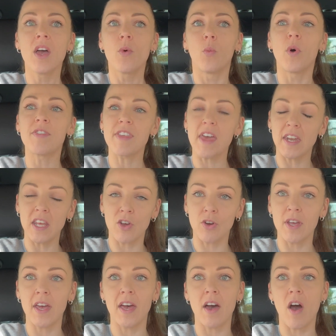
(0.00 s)
with that
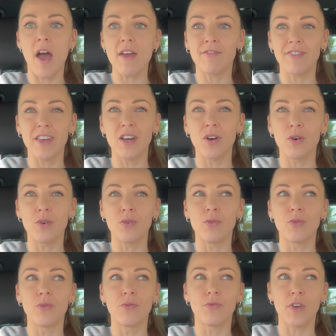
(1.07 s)
area, I feel
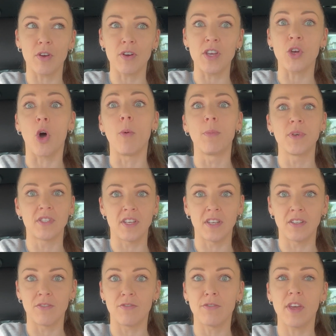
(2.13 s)
very
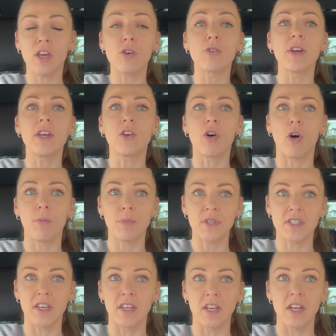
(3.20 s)
competent,
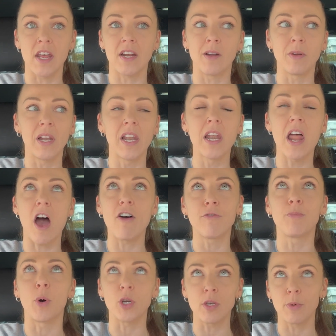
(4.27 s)
and I love
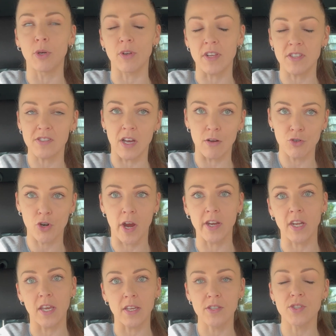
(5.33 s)
bodybuilding style
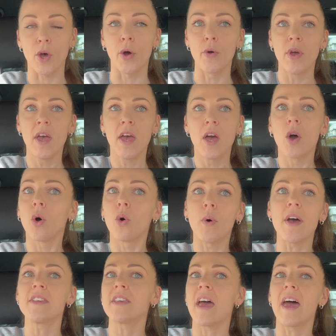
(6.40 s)
training. So
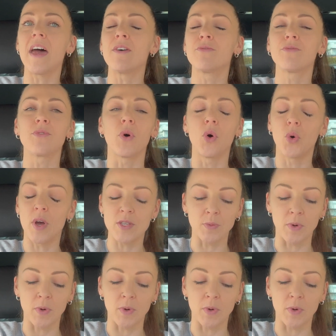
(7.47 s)
always have, always